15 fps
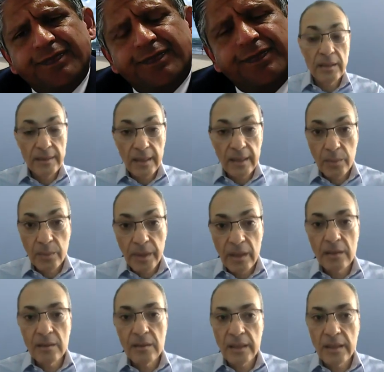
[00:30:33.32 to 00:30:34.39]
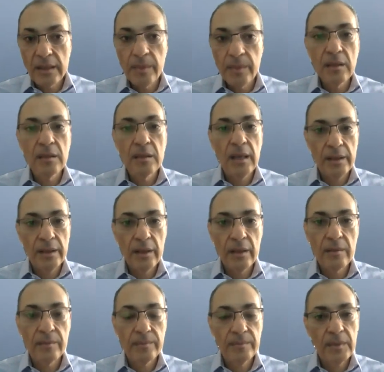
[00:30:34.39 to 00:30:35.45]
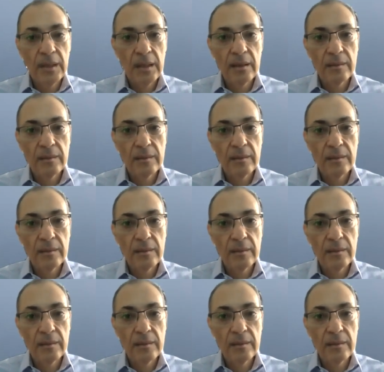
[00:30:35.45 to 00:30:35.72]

6 weeks, 6 months, a year. Yeah.